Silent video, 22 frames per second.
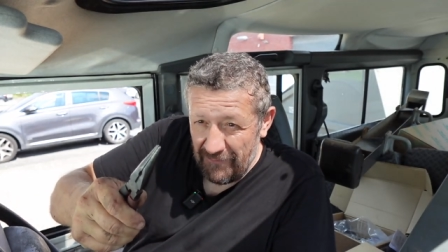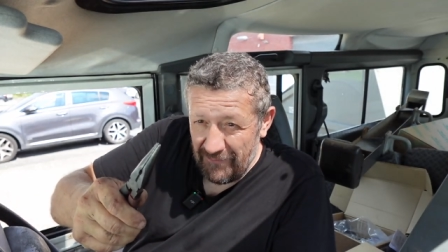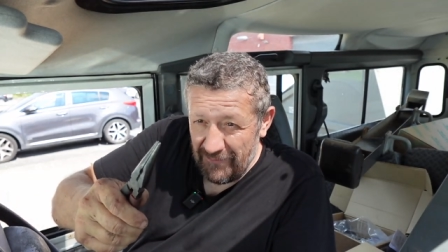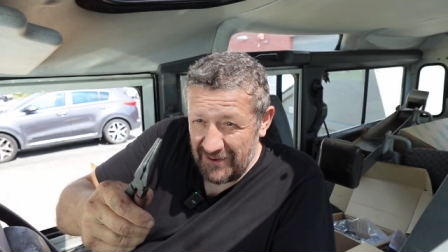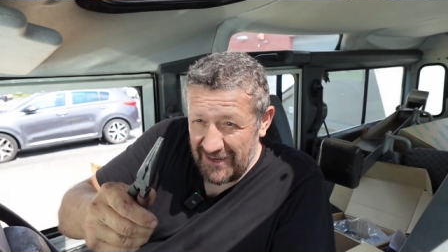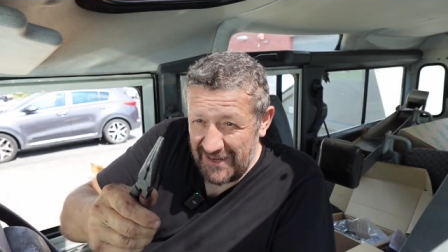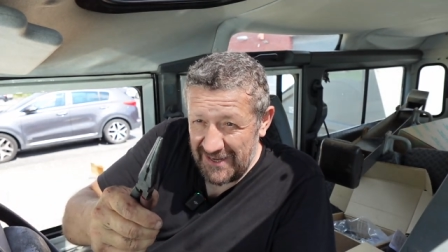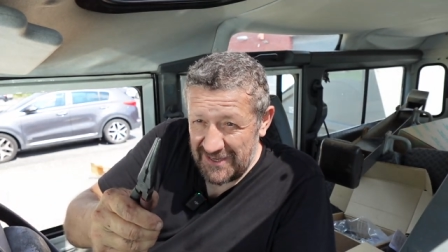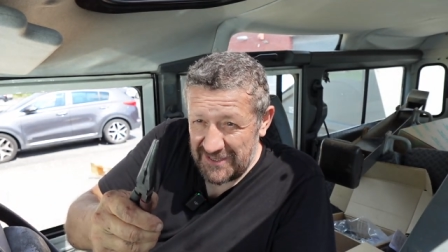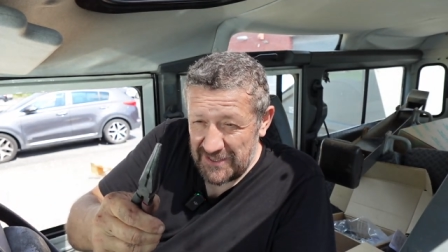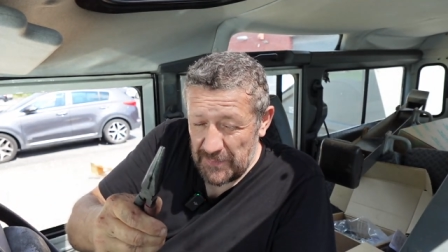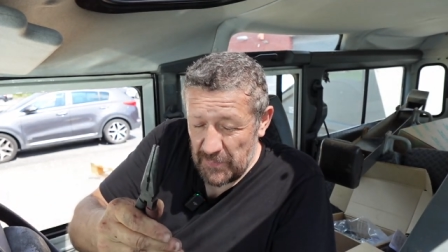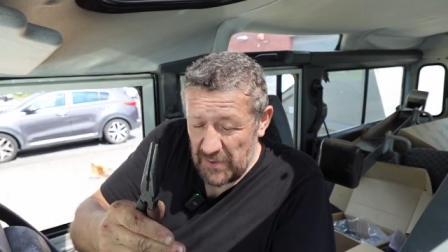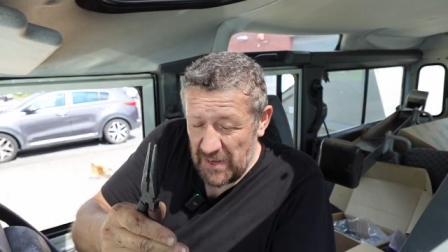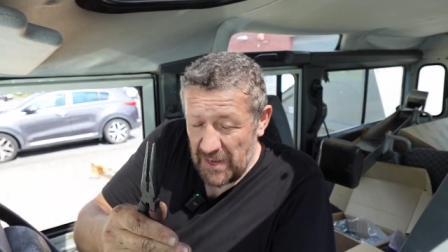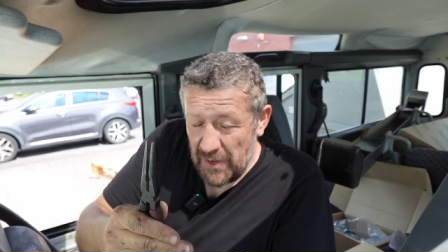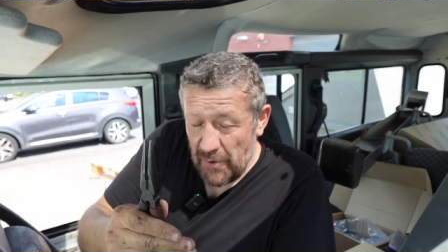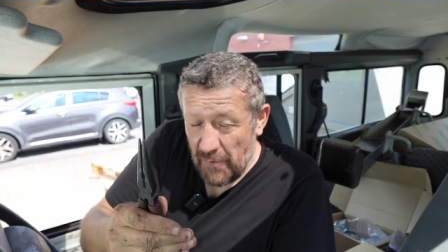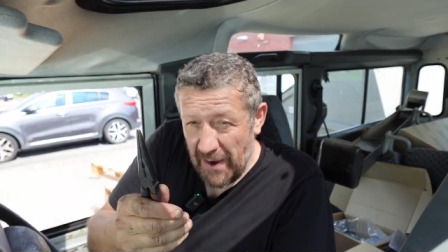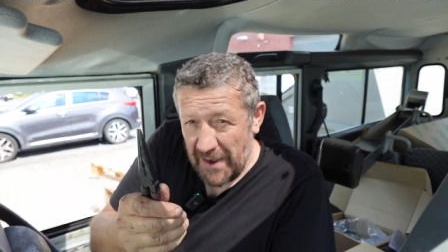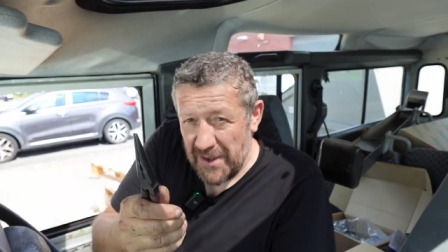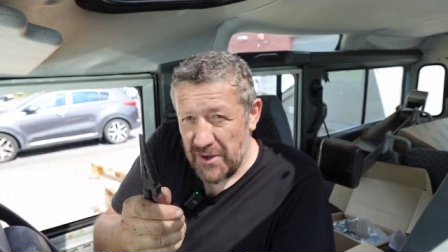release it, you
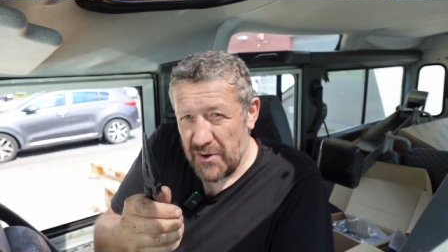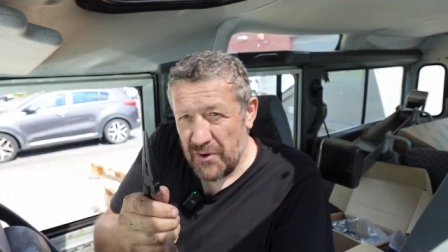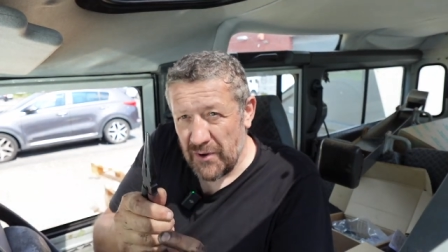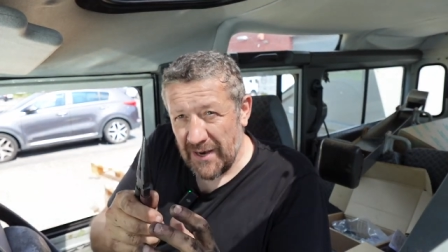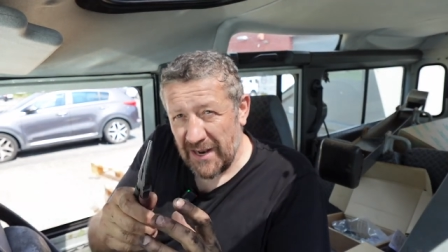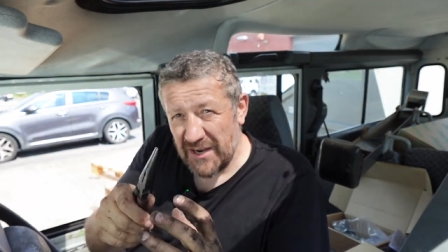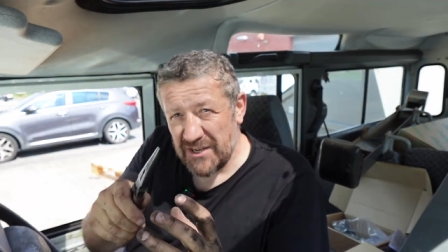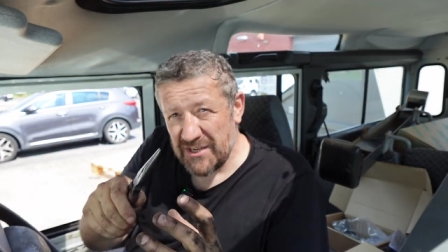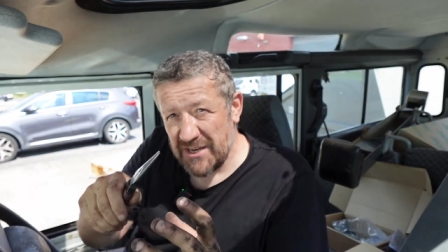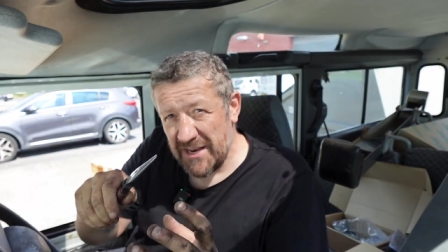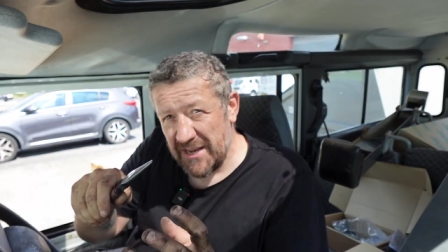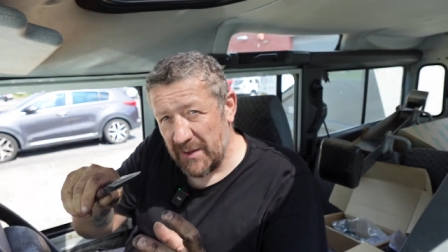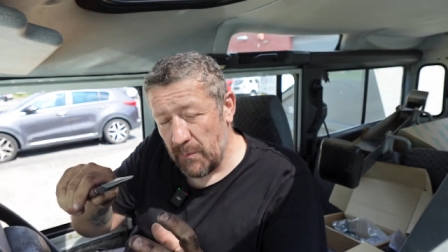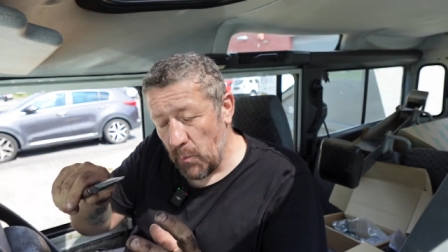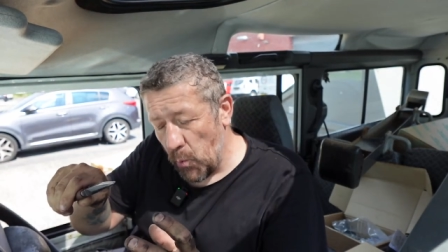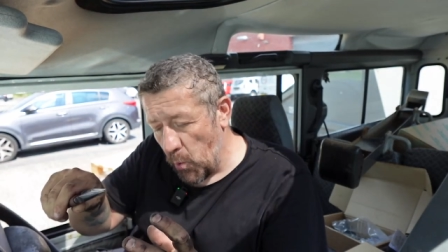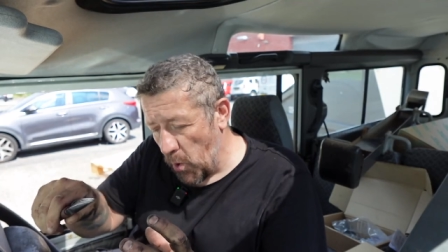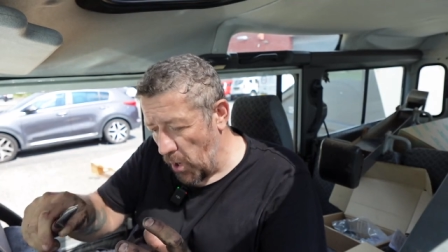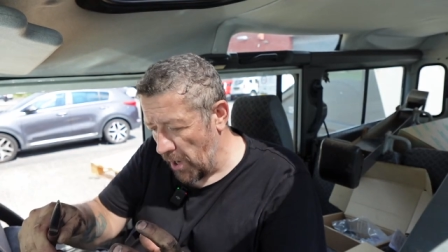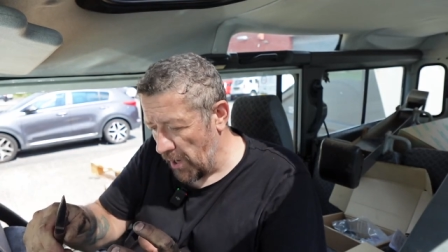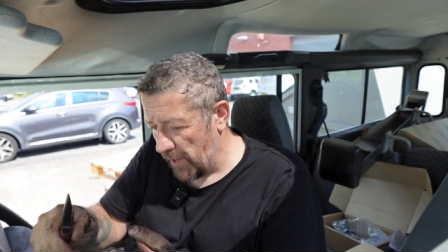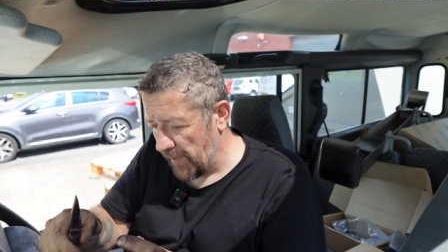know, and you can actually
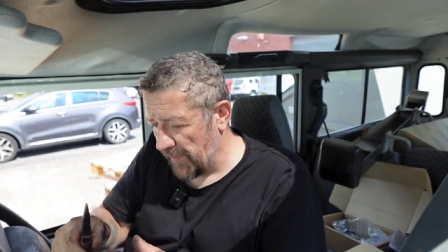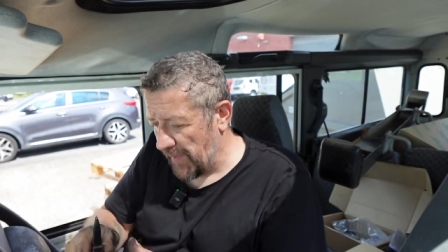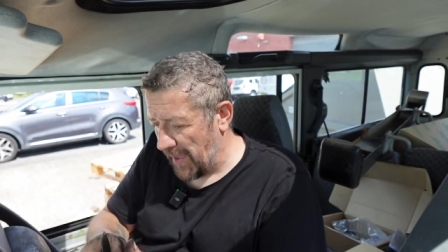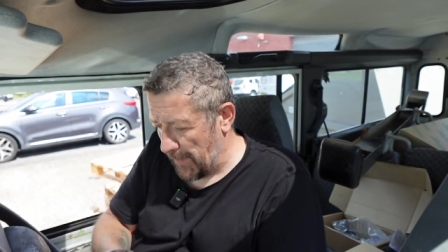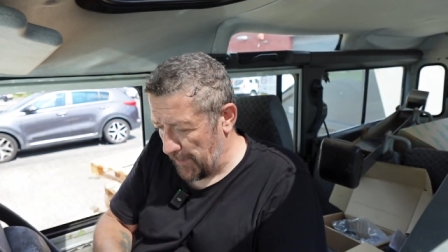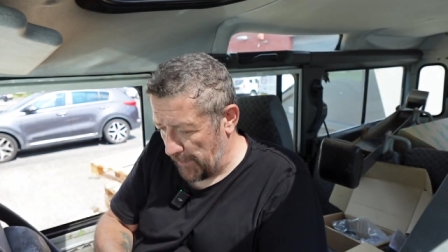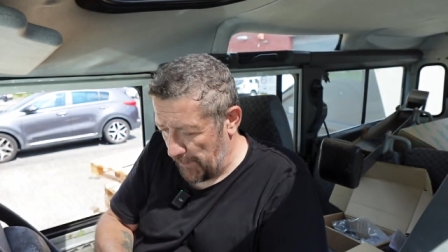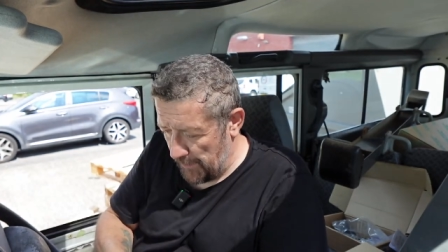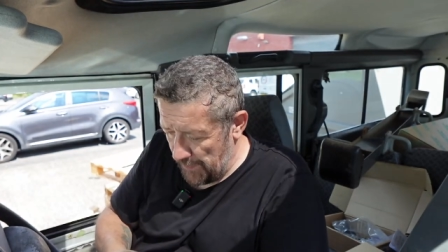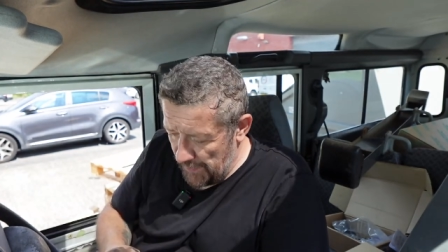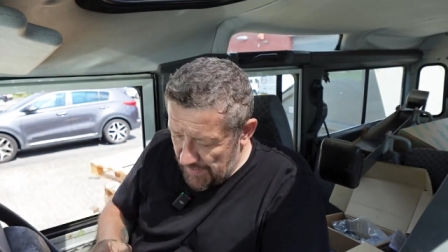work that,